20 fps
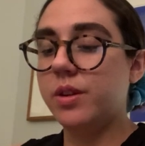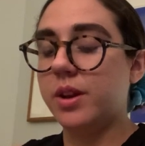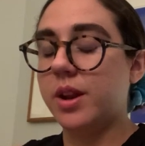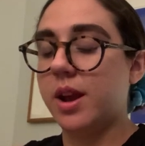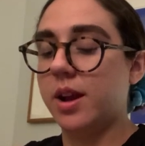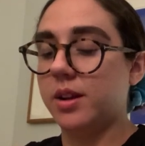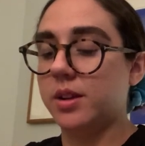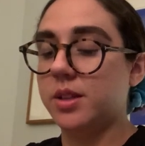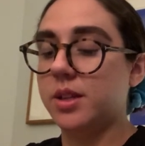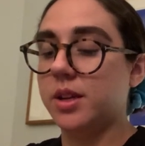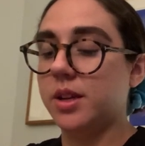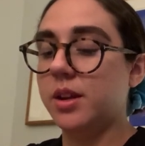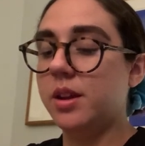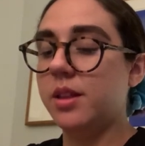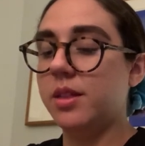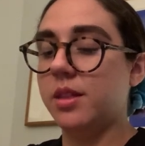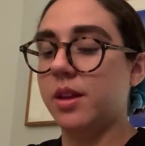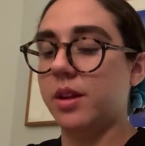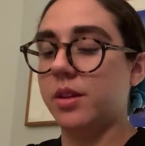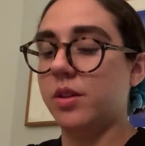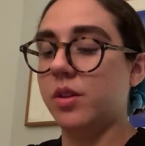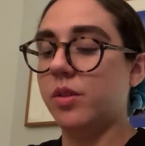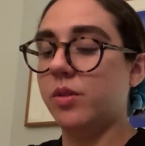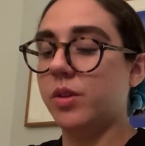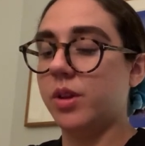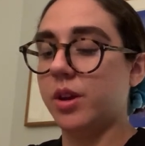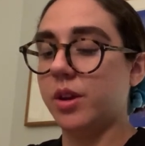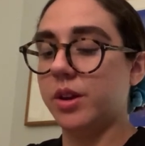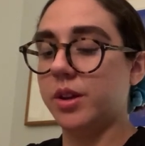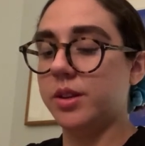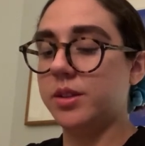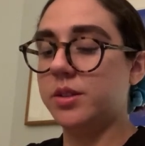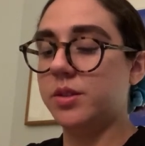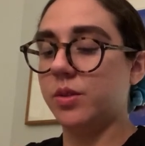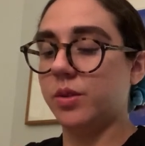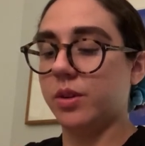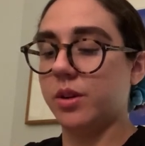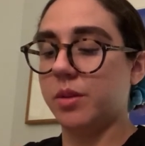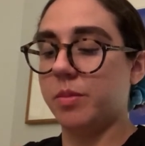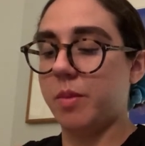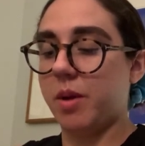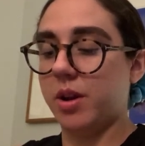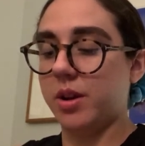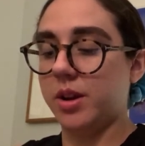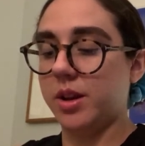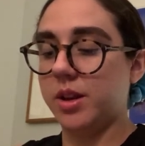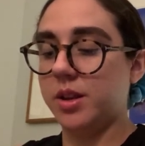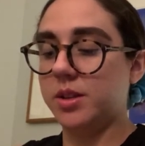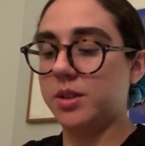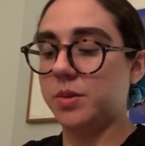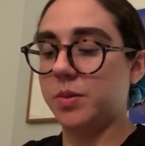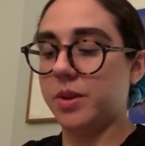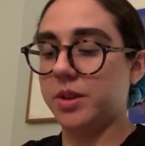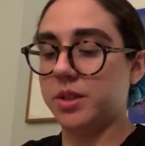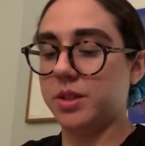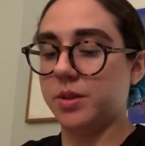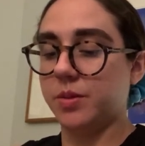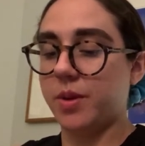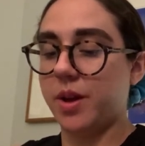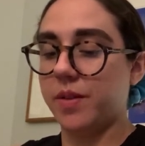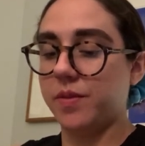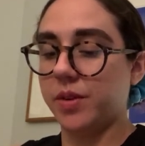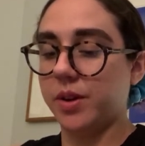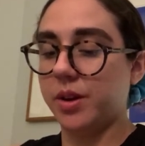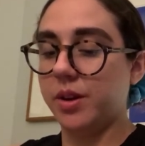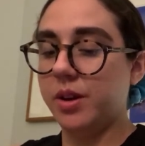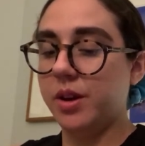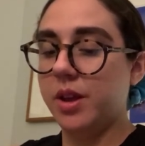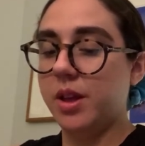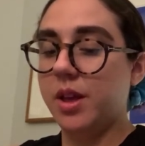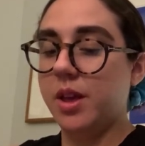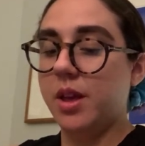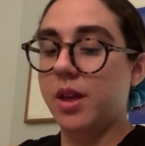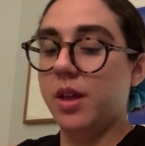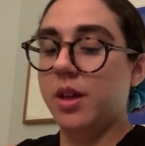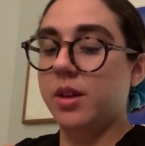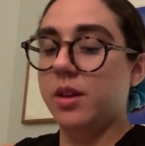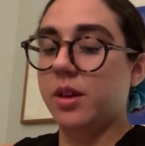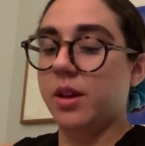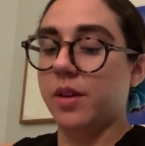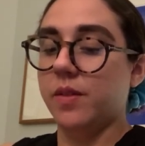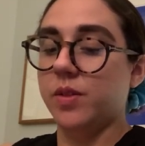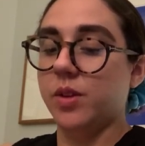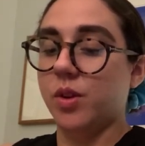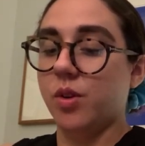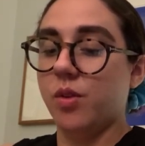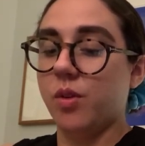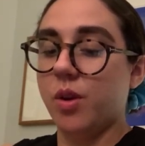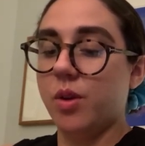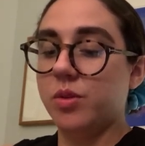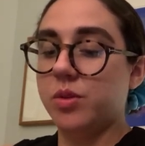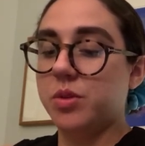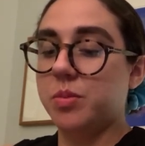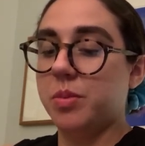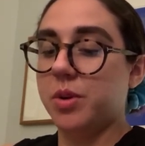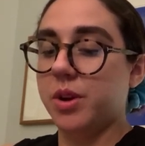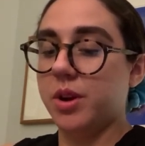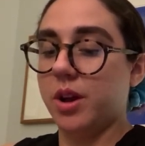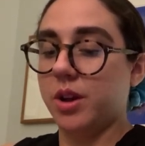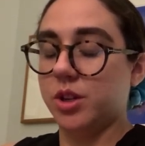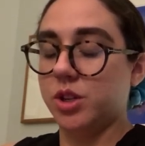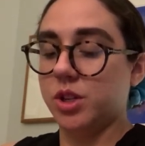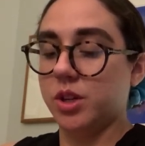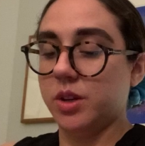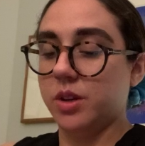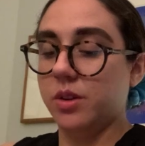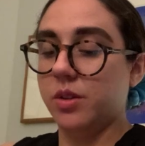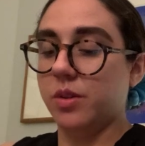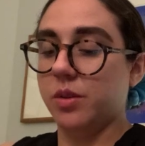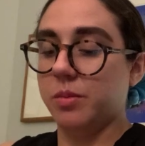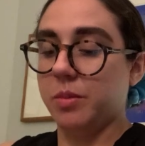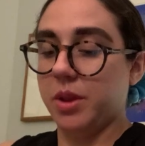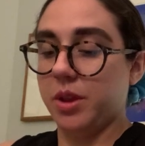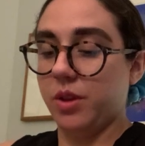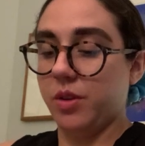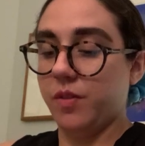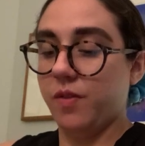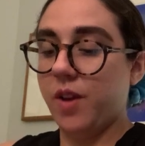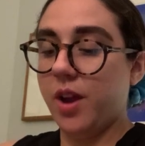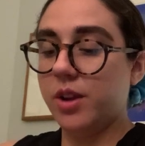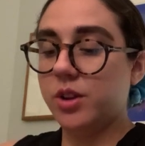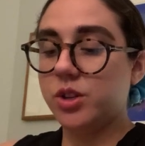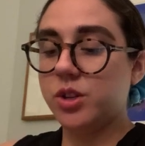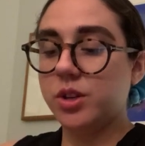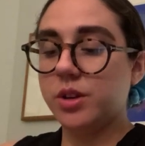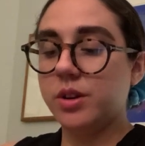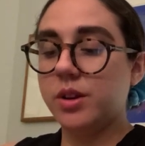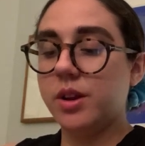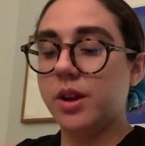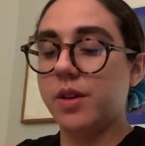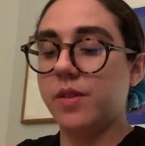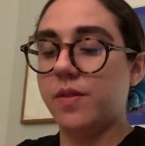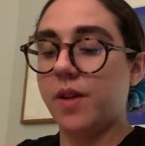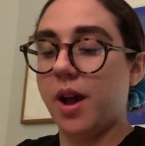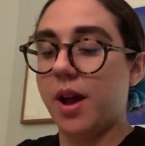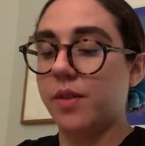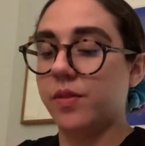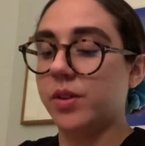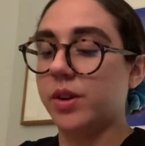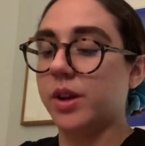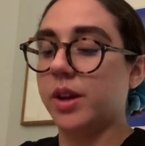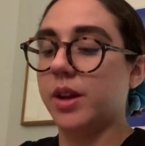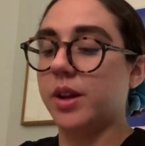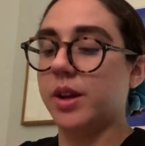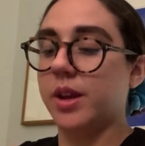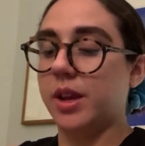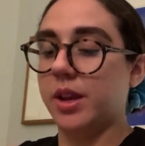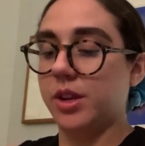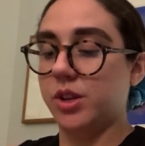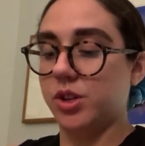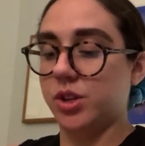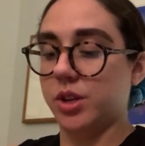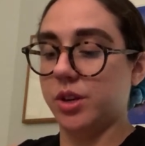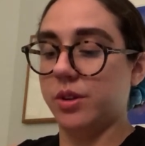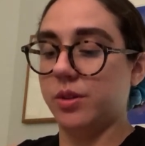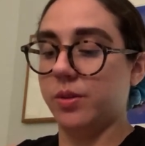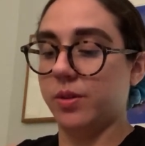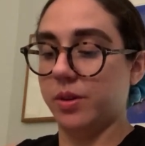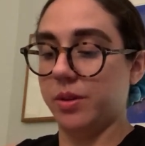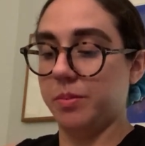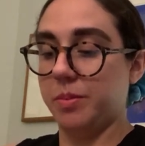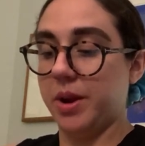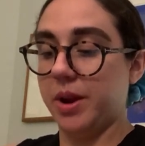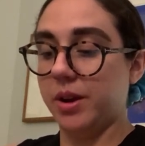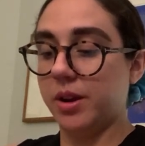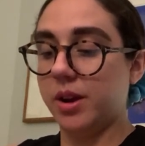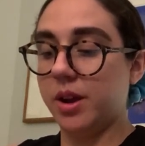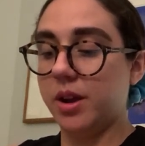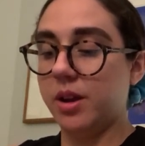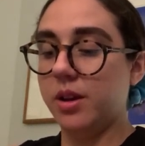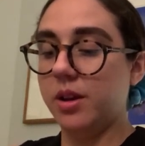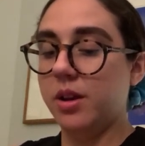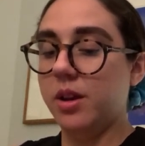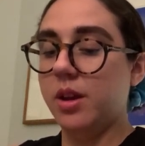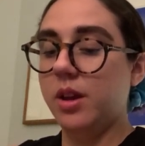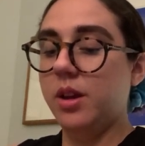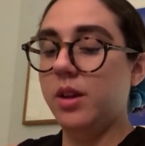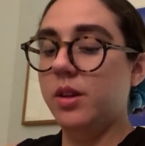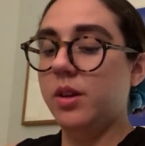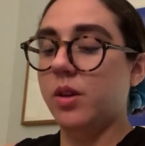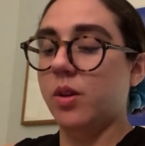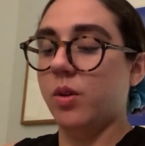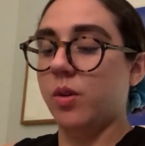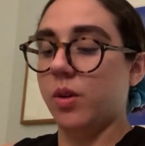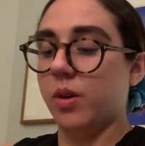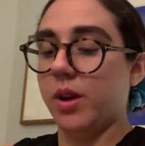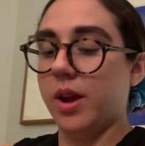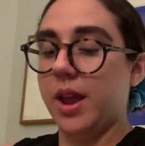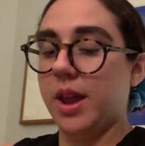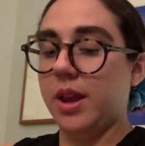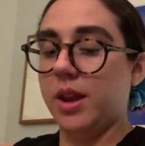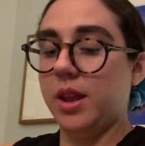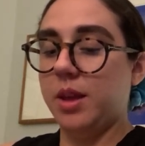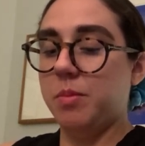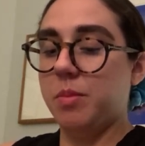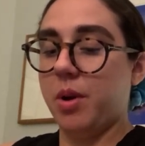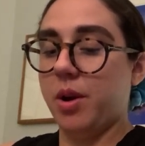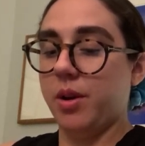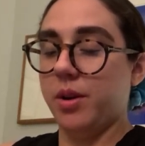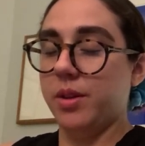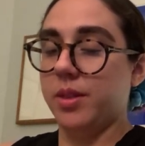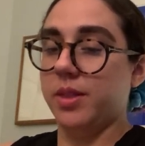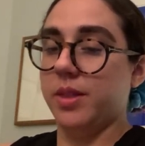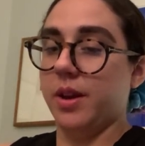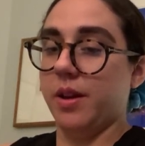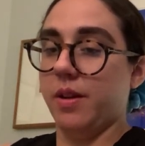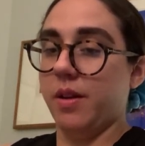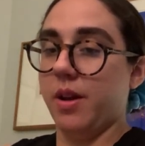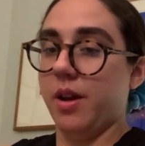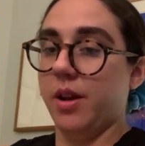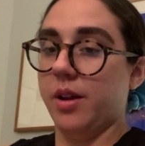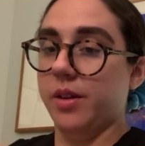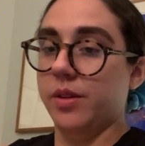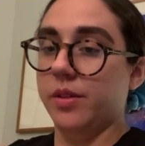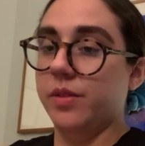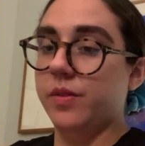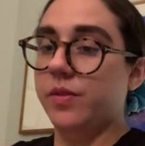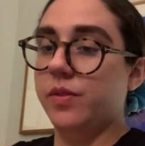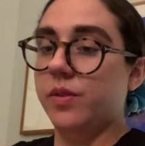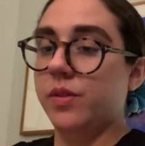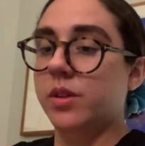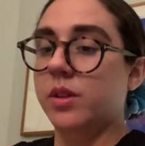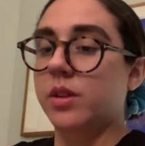enacted that no goods or commodities whatsoever of the growth, production, or manufacture of Africa, Asia, or America, or any part thereof,